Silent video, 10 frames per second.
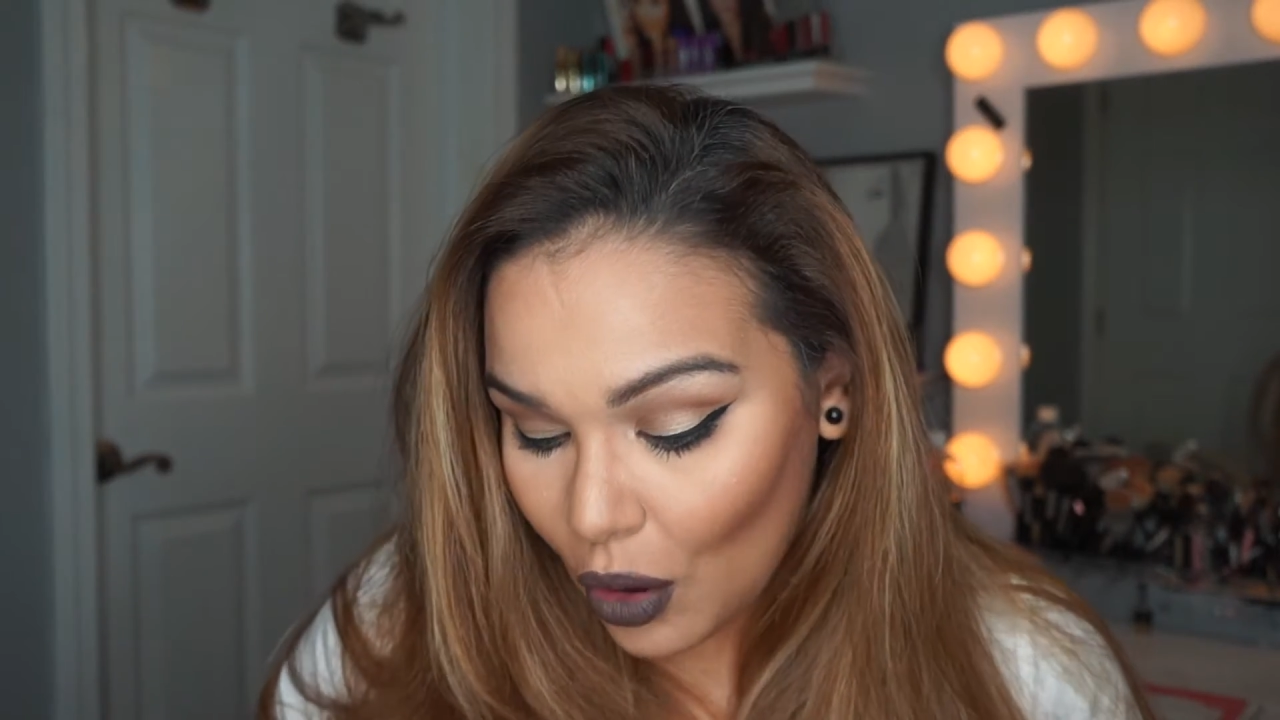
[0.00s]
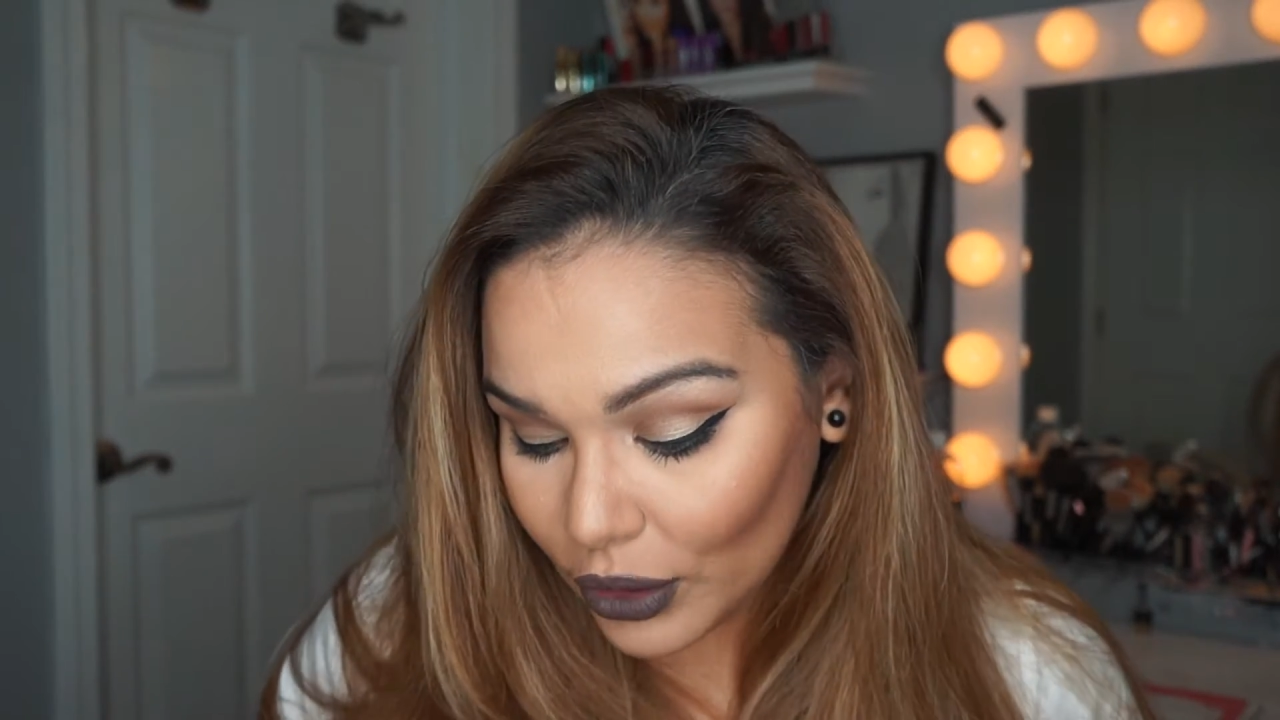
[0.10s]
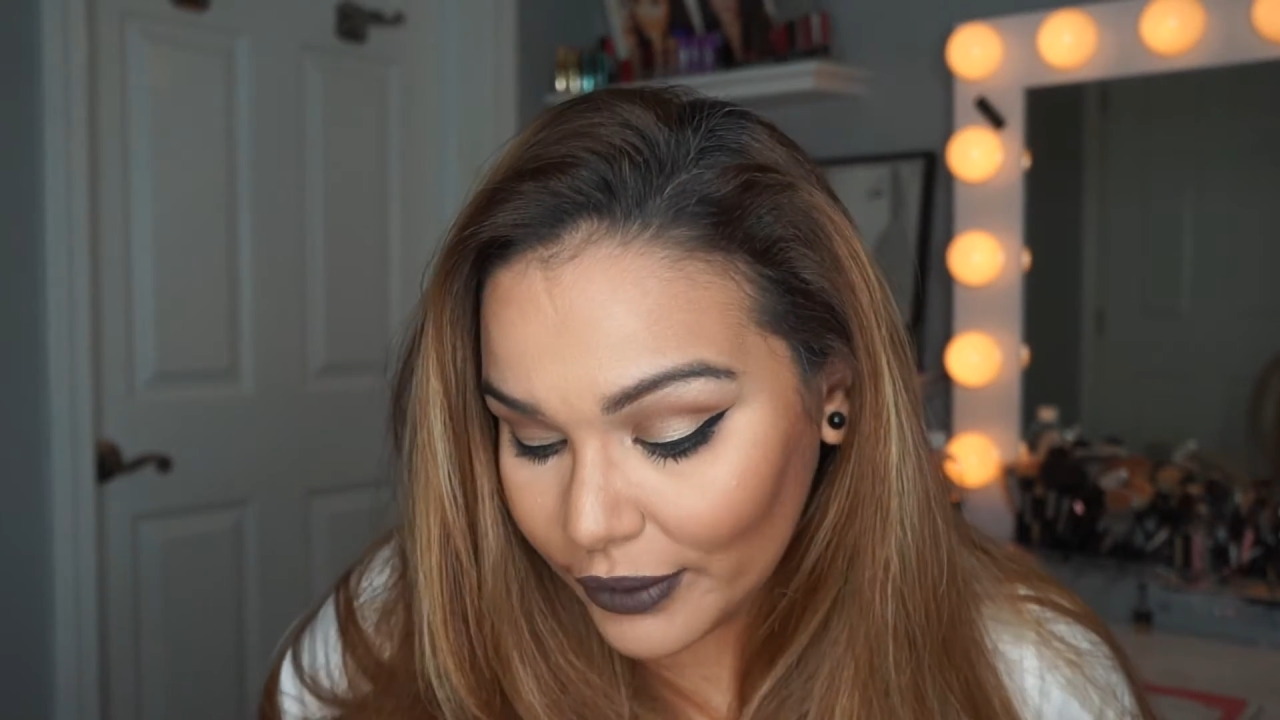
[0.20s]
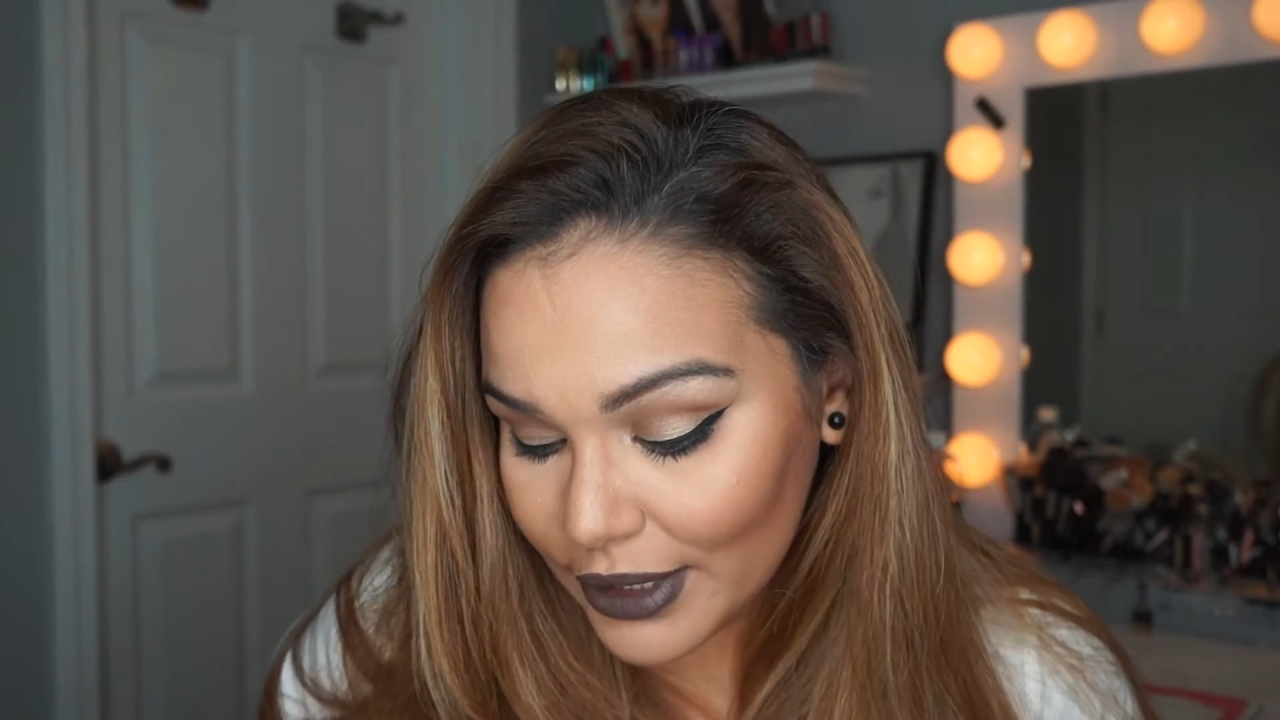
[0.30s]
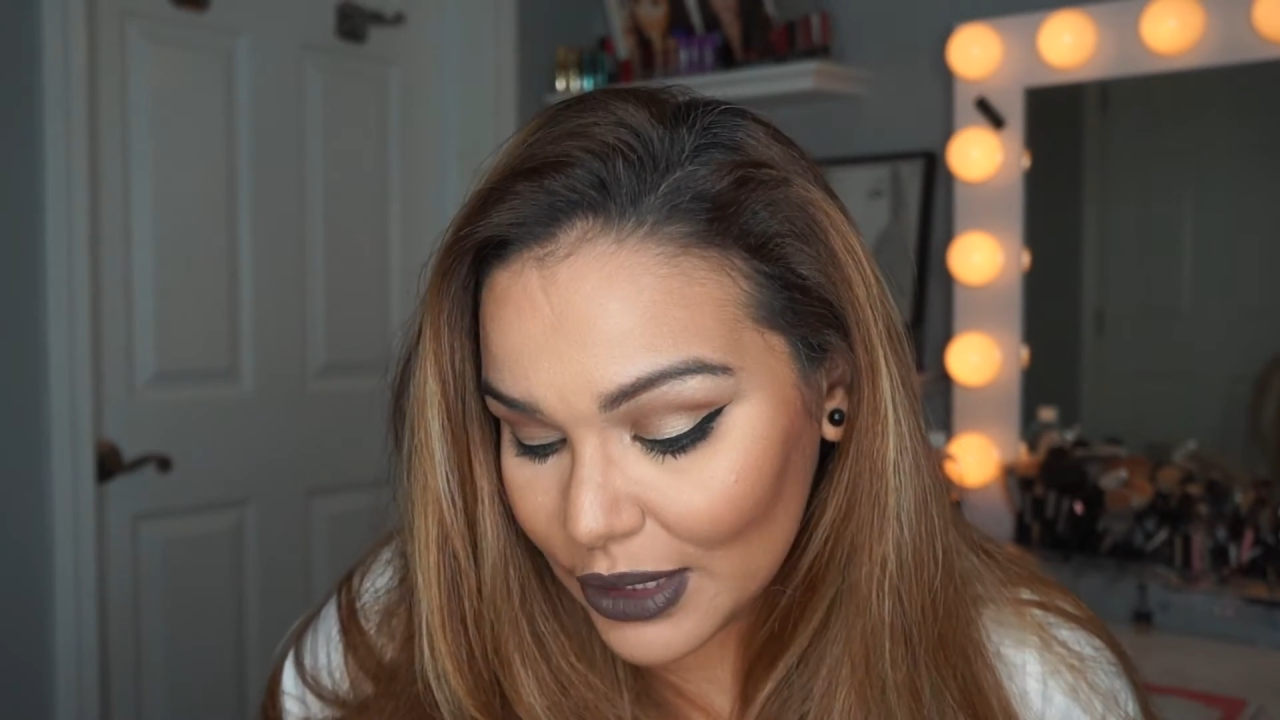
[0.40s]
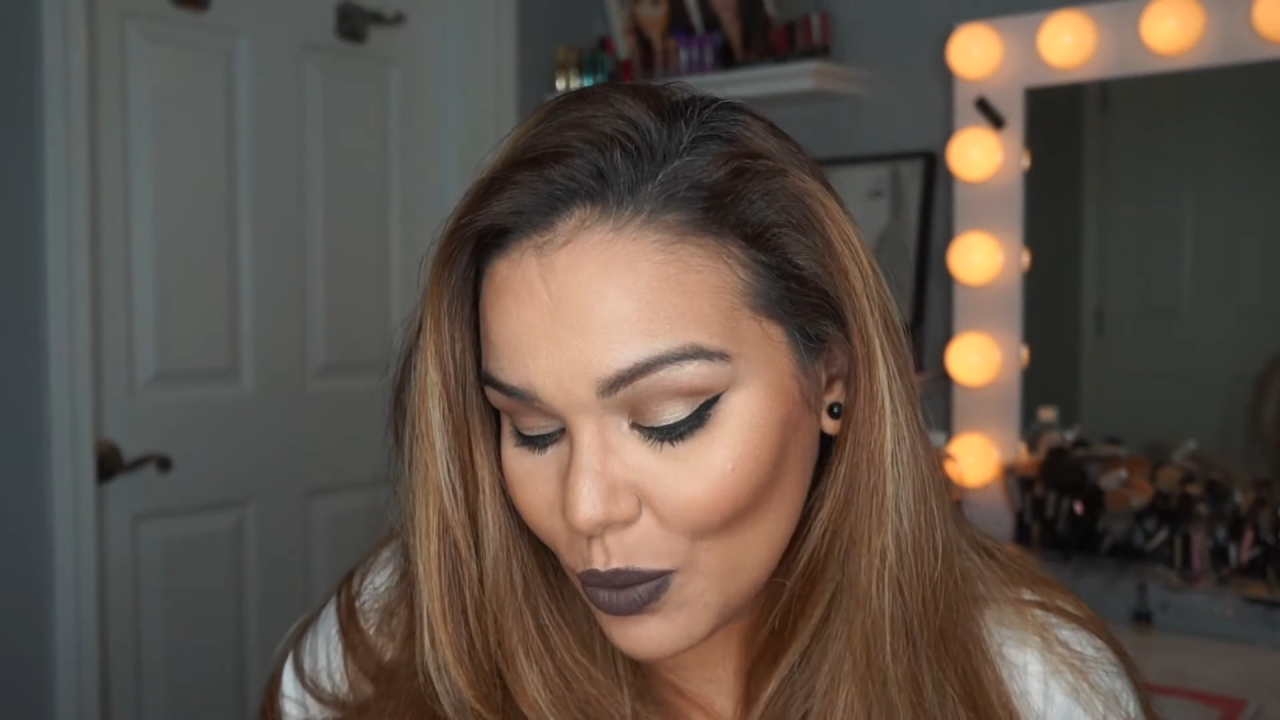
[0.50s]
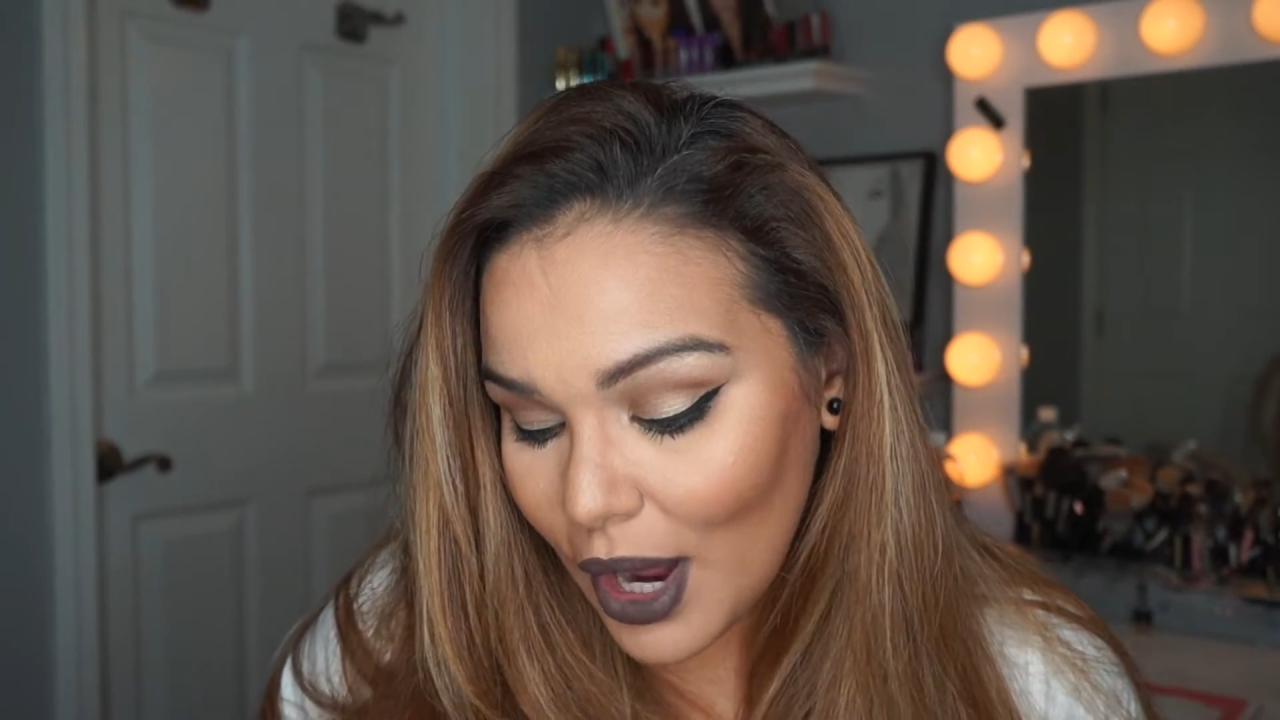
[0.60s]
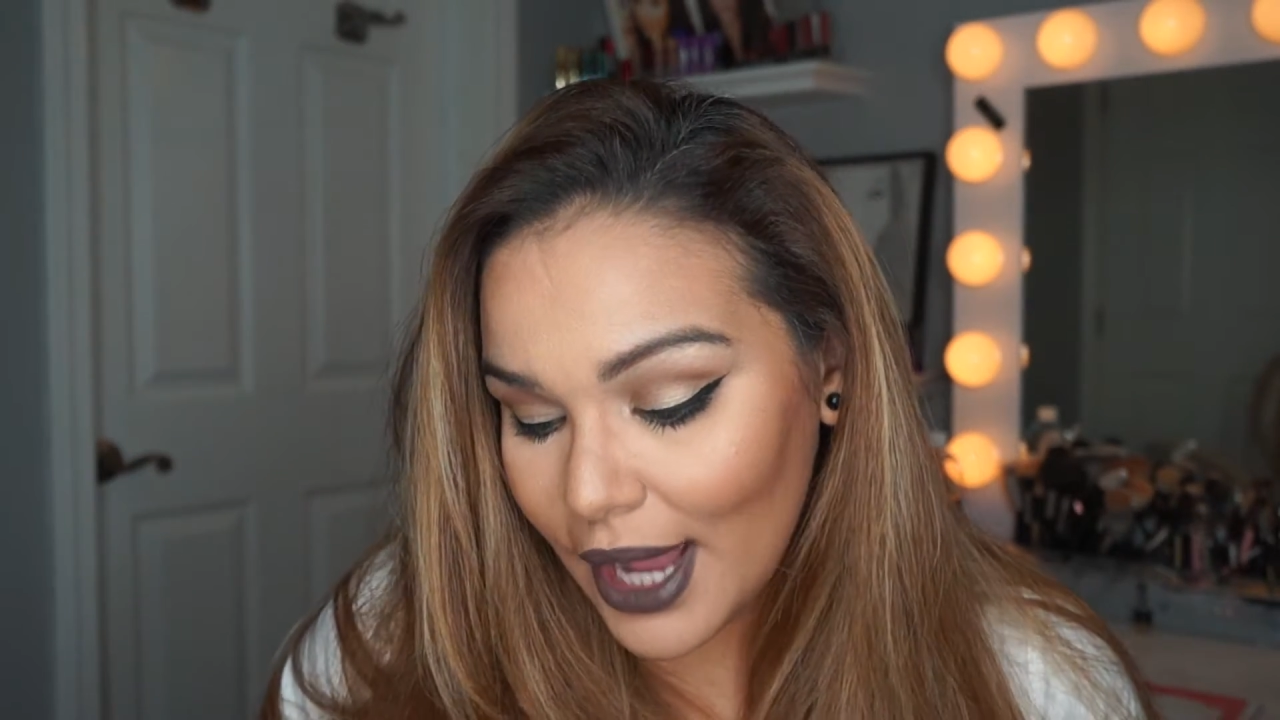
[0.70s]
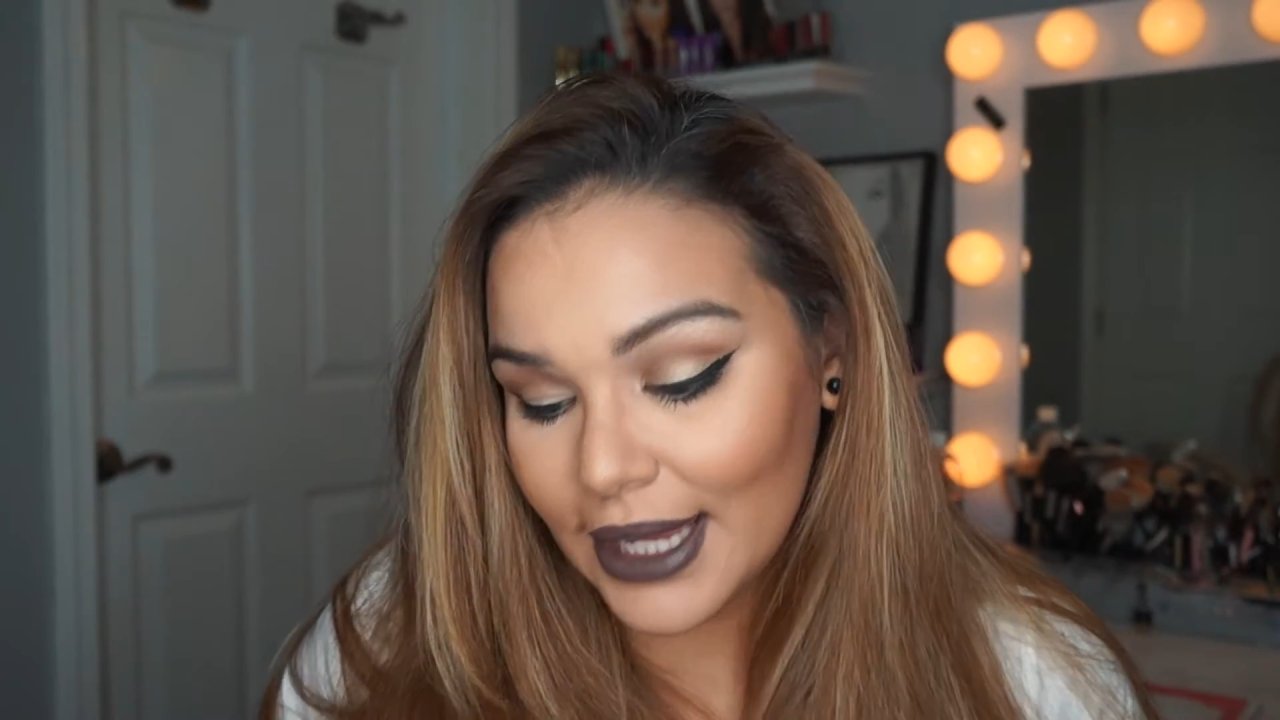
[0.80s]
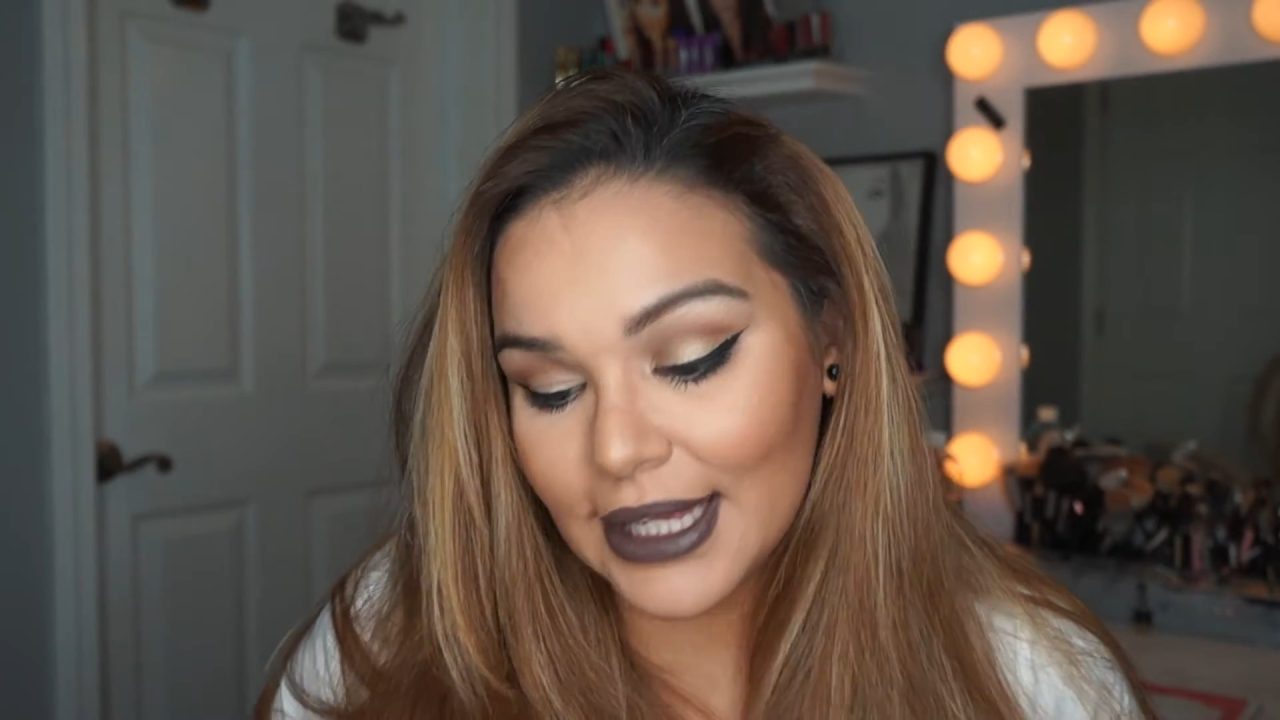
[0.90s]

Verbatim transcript: Only reason why